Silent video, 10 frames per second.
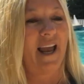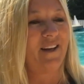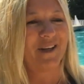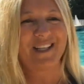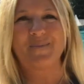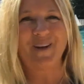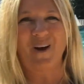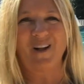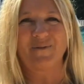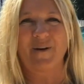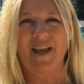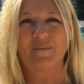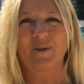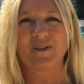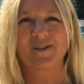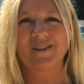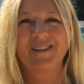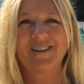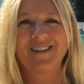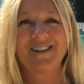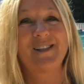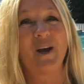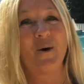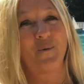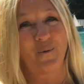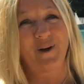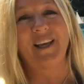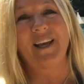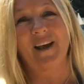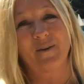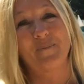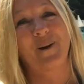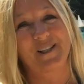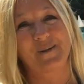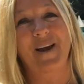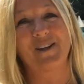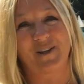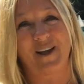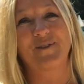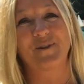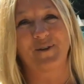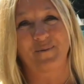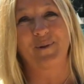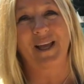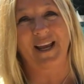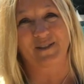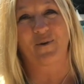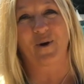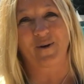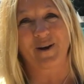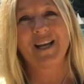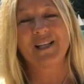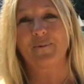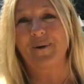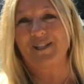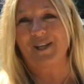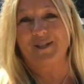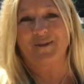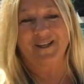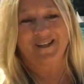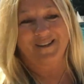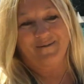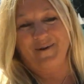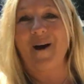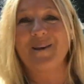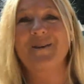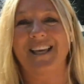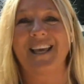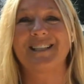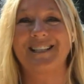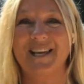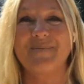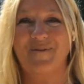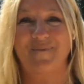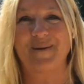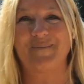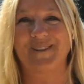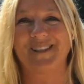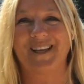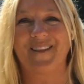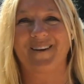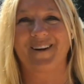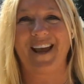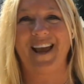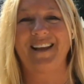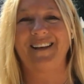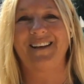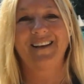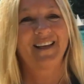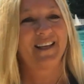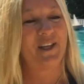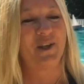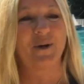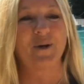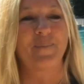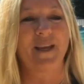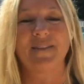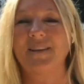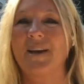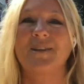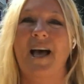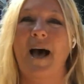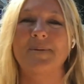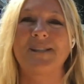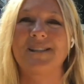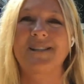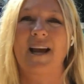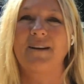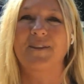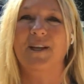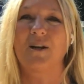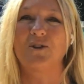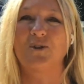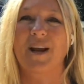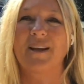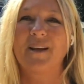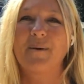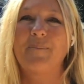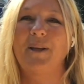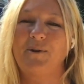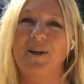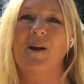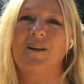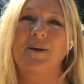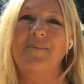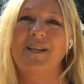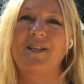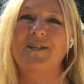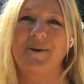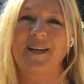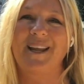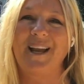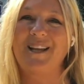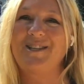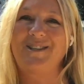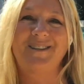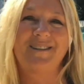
And you get to meet all of our animals. Ah. So we have a pretty special afternoon planned for you. So we want you to get a team of people together. And you can be on the opposite side of the country, but you can all commit to doing it and